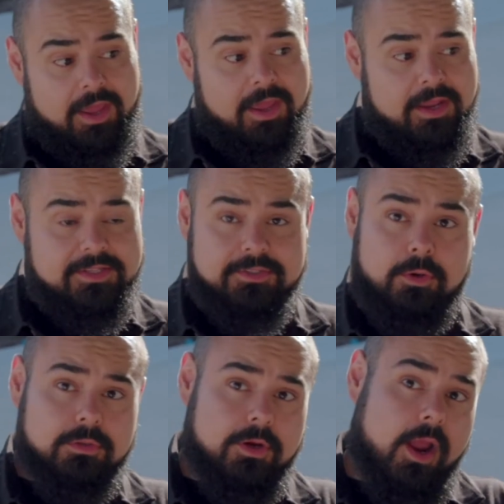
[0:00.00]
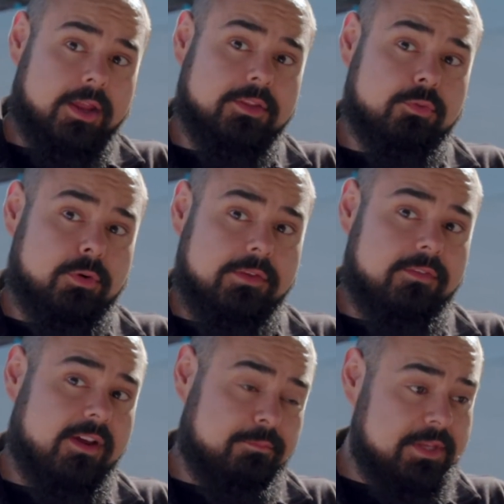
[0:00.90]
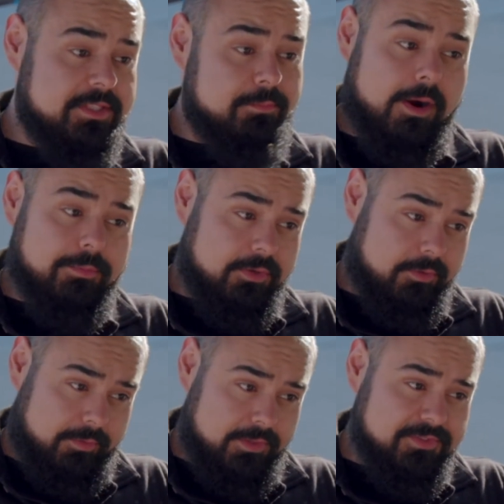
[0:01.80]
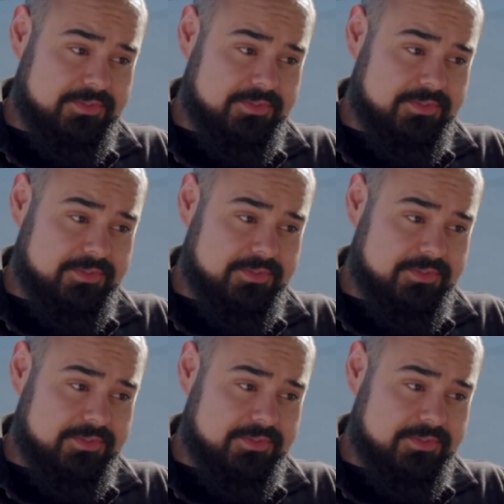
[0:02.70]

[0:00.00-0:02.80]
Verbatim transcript: And his OlarHike 25-piece barbecue grill